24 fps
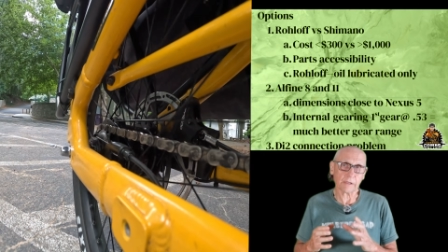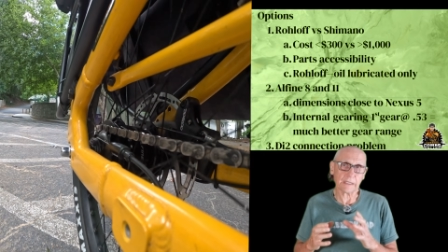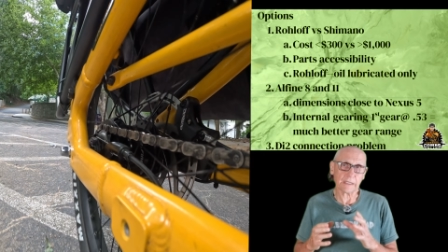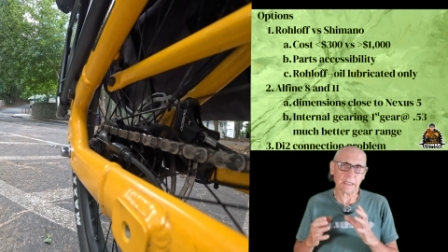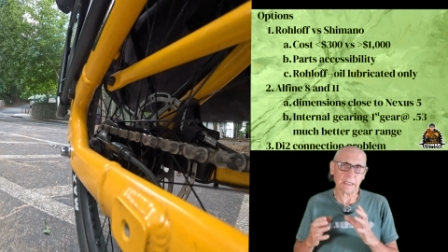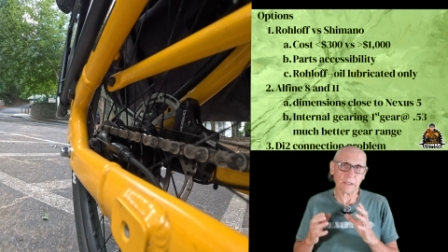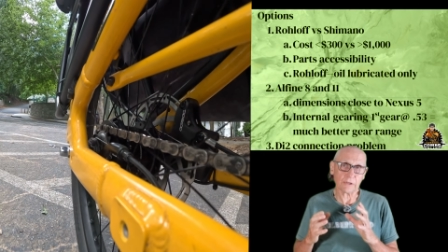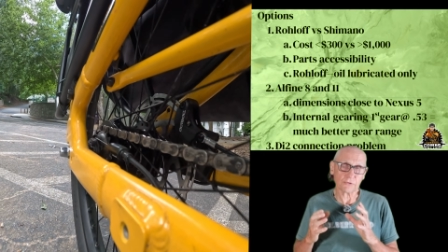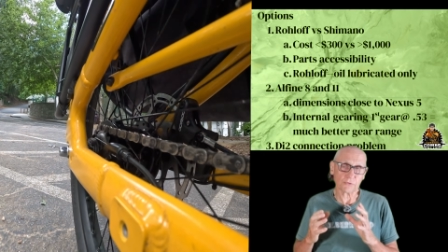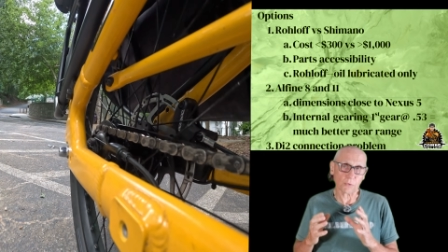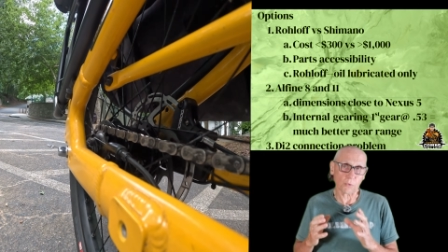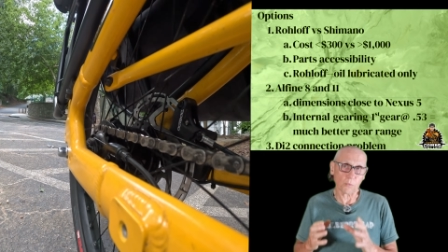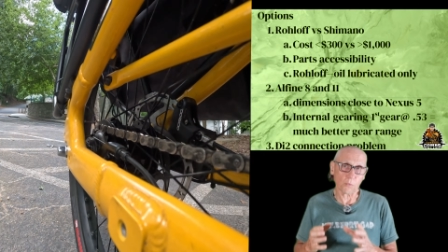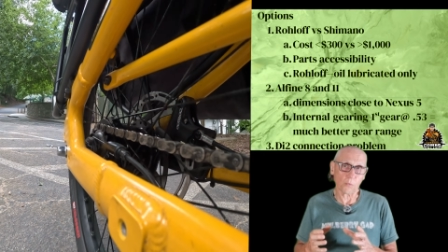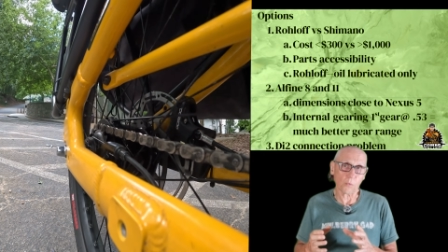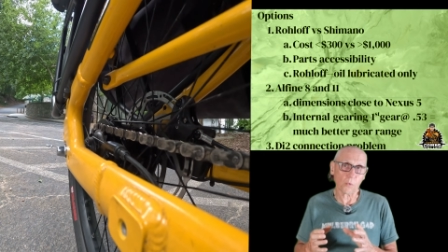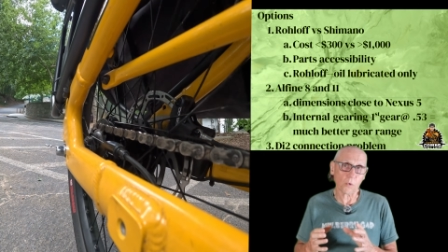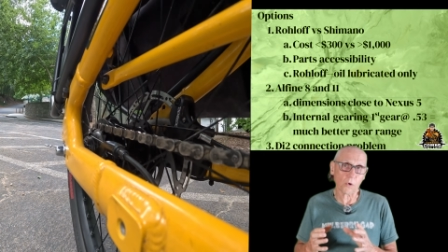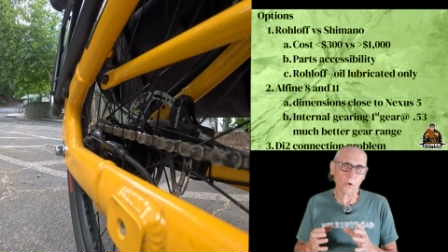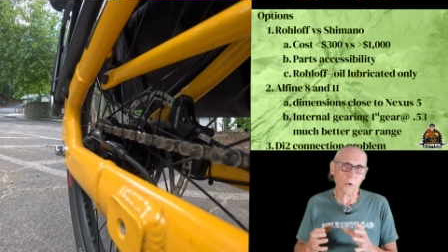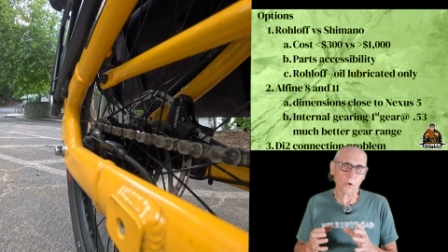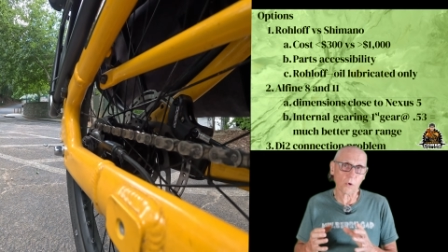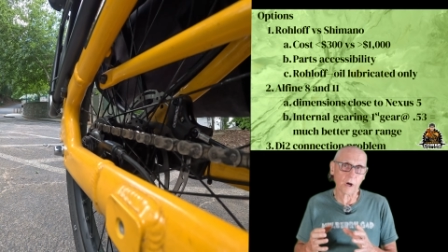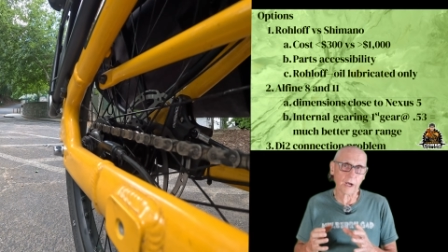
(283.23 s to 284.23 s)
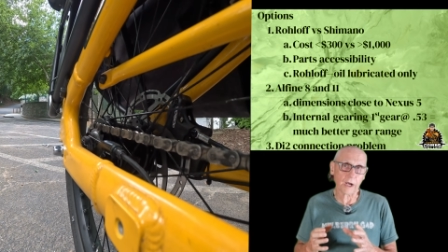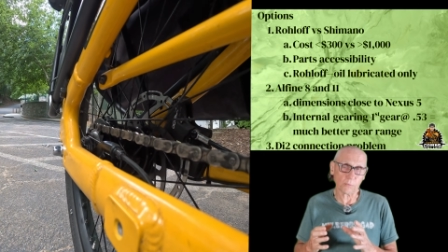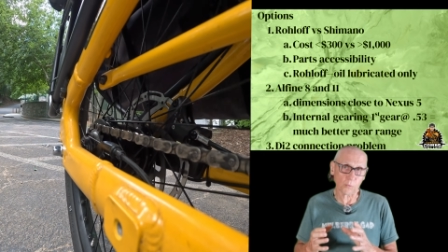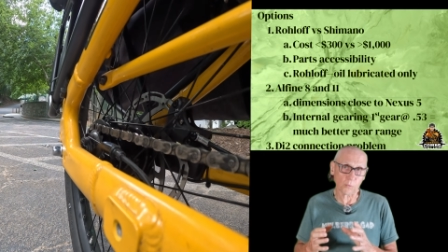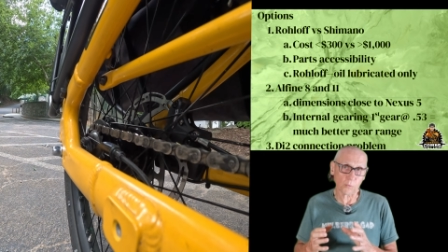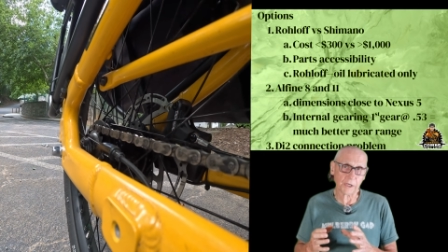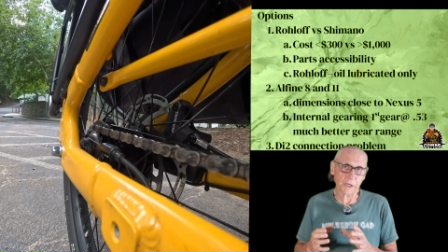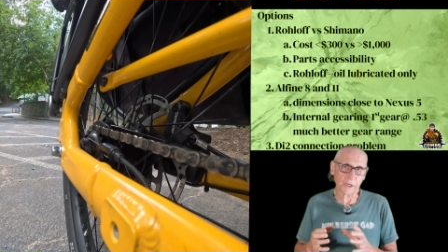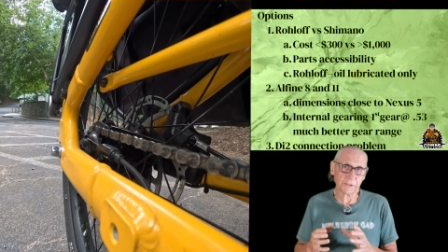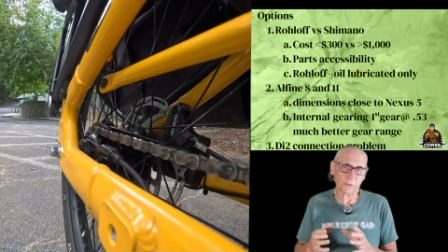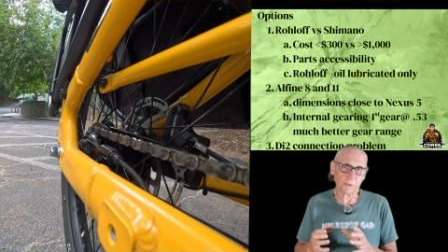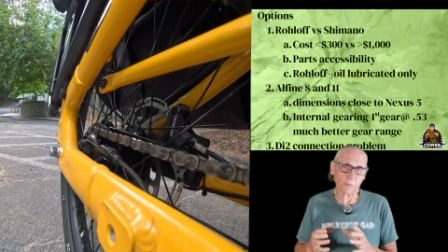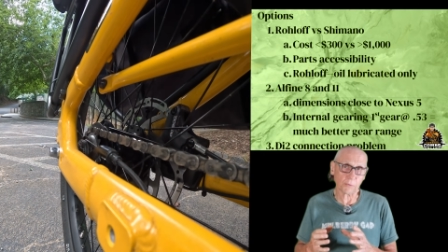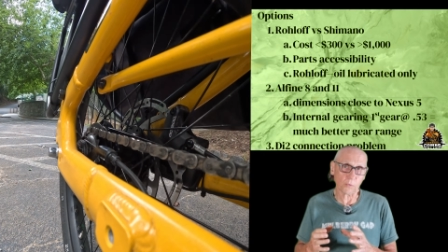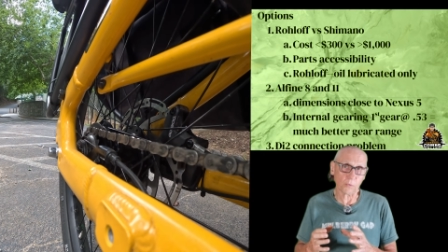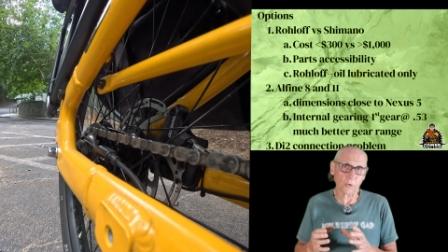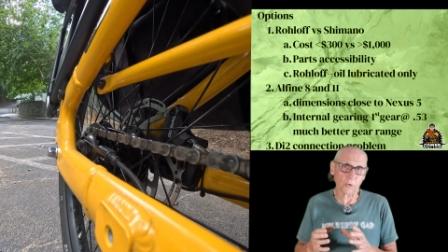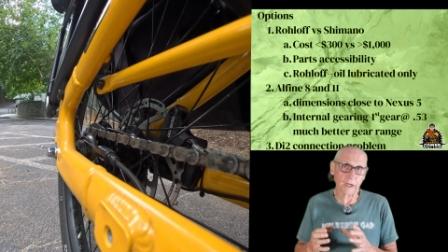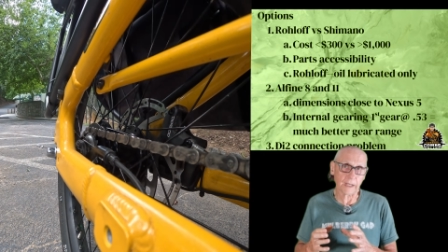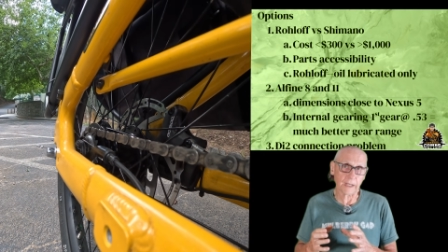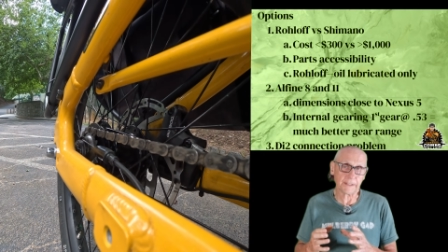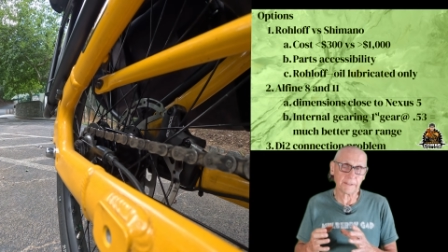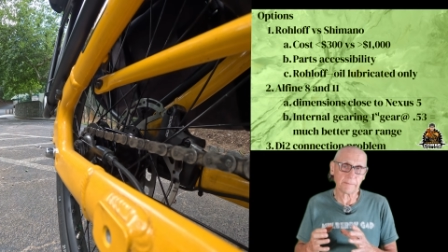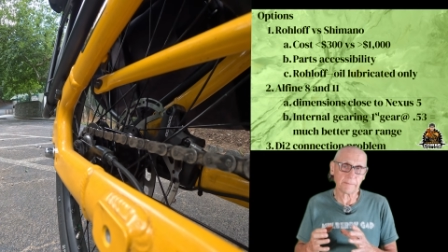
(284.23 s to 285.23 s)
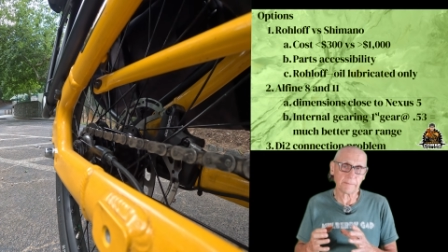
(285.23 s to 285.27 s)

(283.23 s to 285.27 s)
is one, one to one,